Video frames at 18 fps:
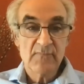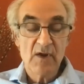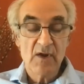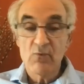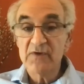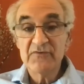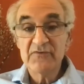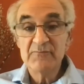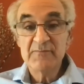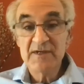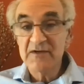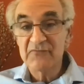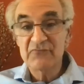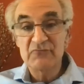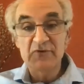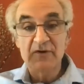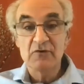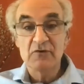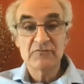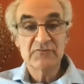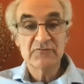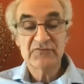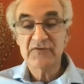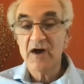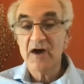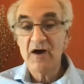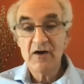what does it mean if we don't
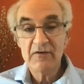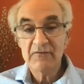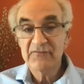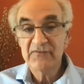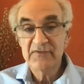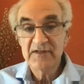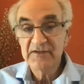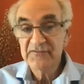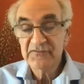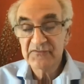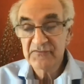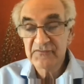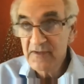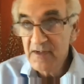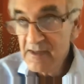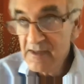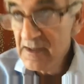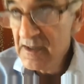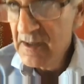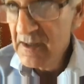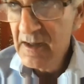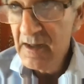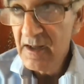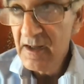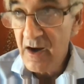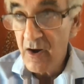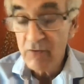solve this
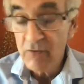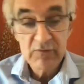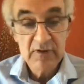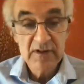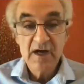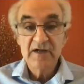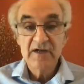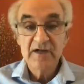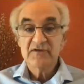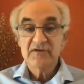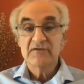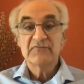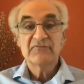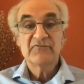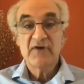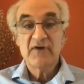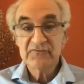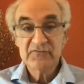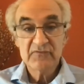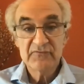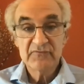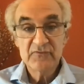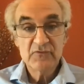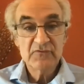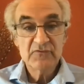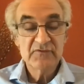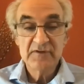our reliance on fossil
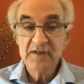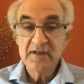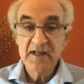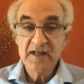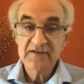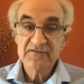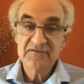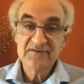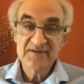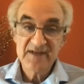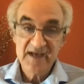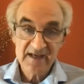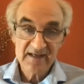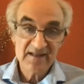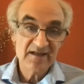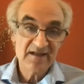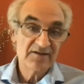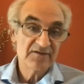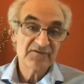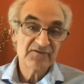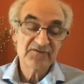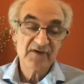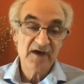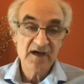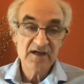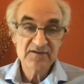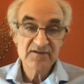fuels in the next decade that
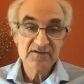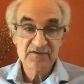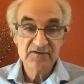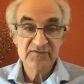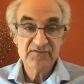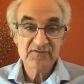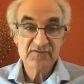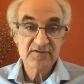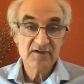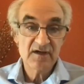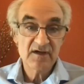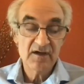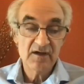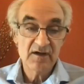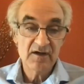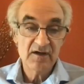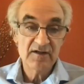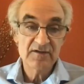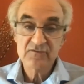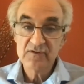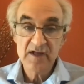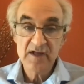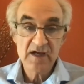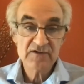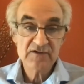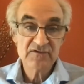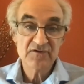scientists uh,
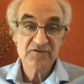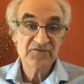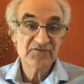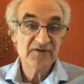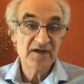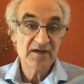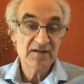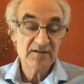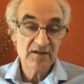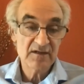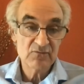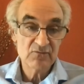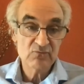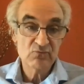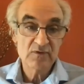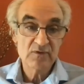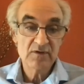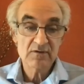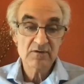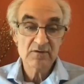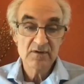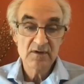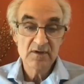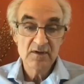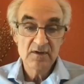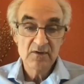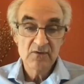internationally are saying that we're
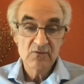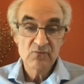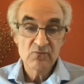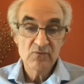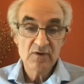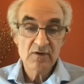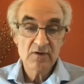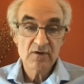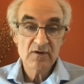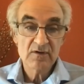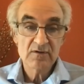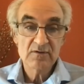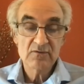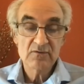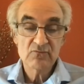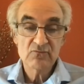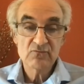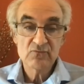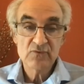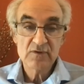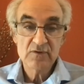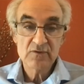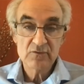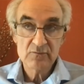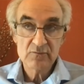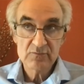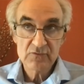we are we
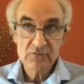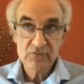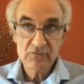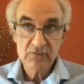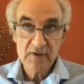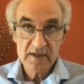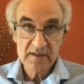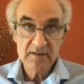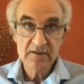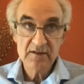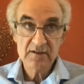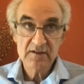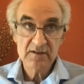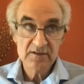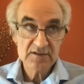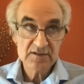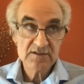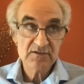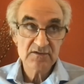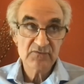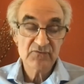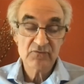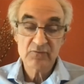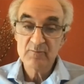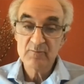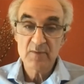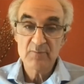are creating the conditions
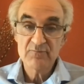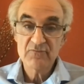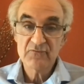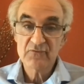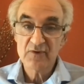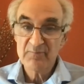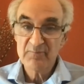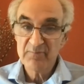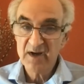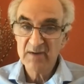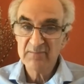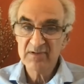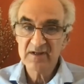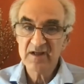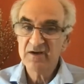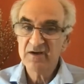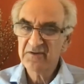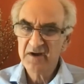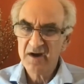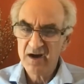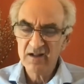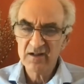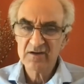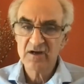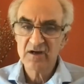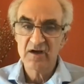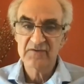from a, for a public health
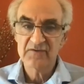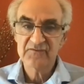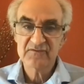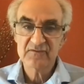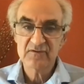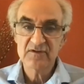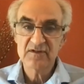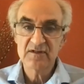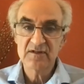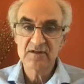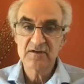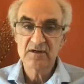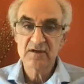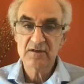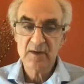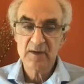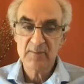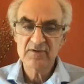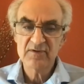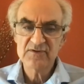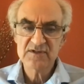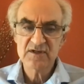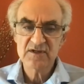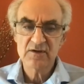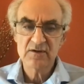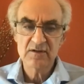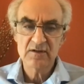holocaust uh, a couple of
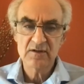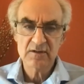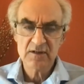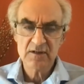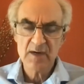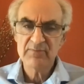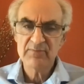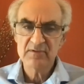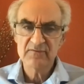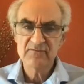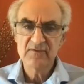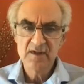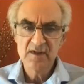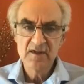gen, a couple of